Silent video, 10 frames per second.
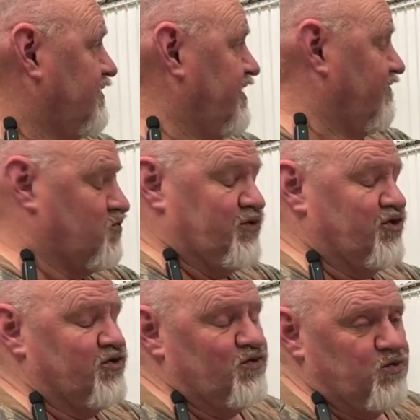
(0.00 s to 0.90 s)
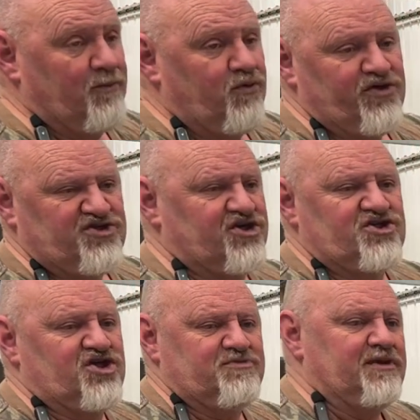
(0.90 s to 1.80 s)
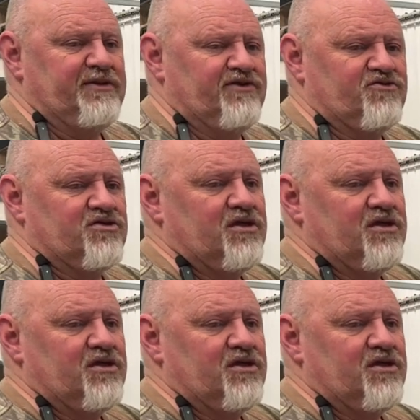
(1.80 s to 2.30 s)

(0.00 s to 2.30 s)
the difference between the two is 1.66 millimeters.